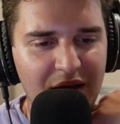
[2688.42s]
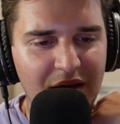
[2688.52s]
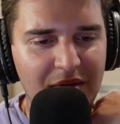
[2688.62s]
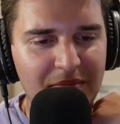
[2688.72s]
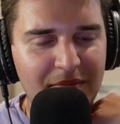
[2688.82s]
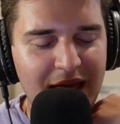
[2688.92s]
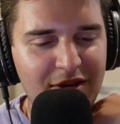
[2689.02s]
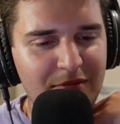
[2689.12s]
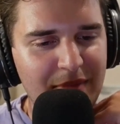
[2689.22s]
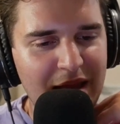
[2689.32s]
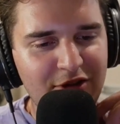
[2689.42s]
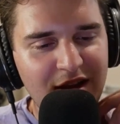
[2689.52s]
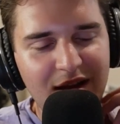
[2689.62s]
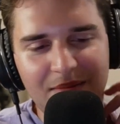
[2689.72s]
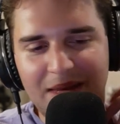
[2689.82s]
Mejia,
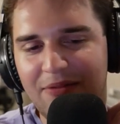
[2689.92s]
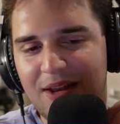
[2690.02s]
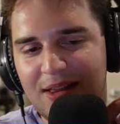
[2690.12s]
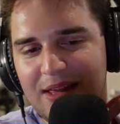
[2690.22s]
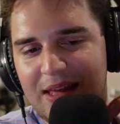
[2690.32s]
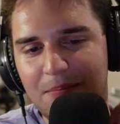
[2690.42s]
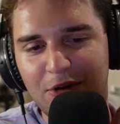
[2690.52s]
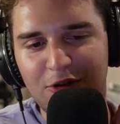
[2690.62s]
I'm definitely butchering